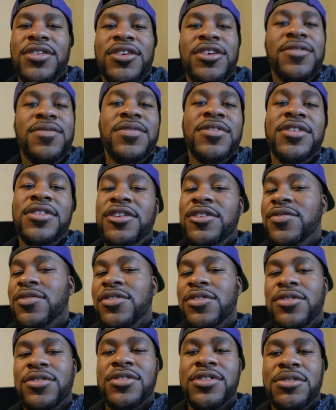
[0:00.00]
if this even
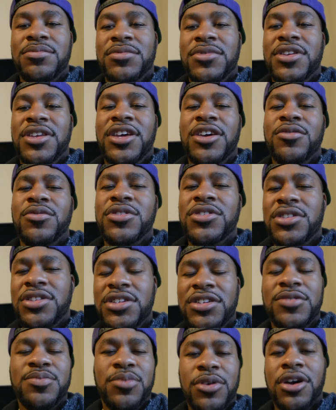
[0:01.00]
goes up today, which
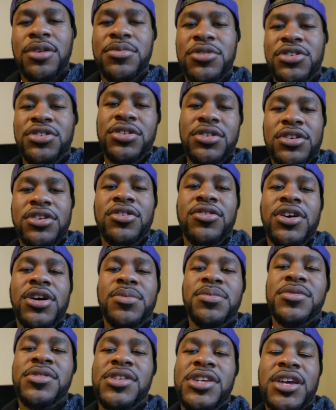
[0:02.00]
this probably should go
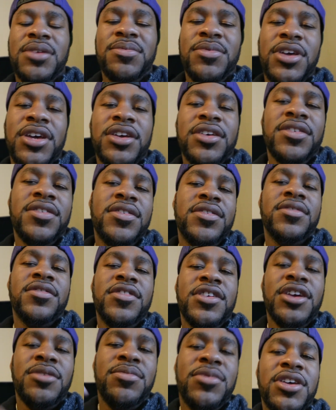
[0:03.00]
up same day, so
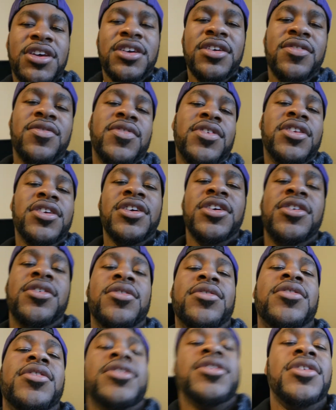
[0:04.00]
same day
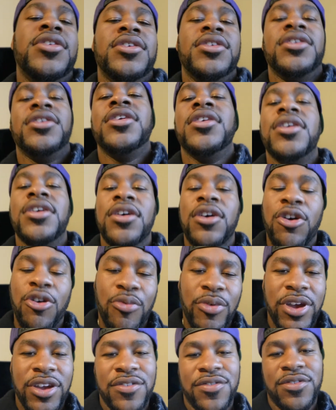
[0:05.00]
video,
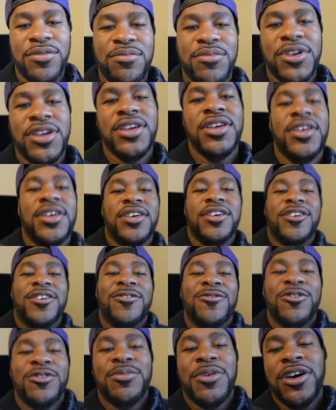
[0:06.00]
hooray for me.
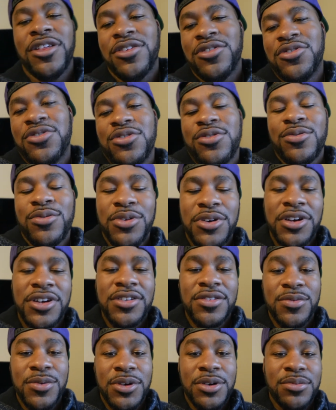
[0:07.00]
Well, my other two were
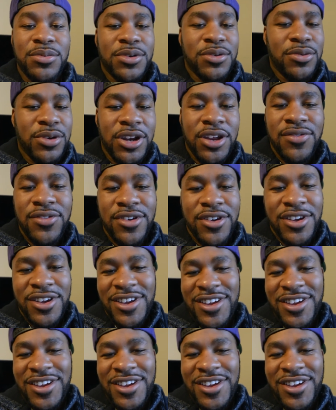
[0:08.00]
as well, but whatever.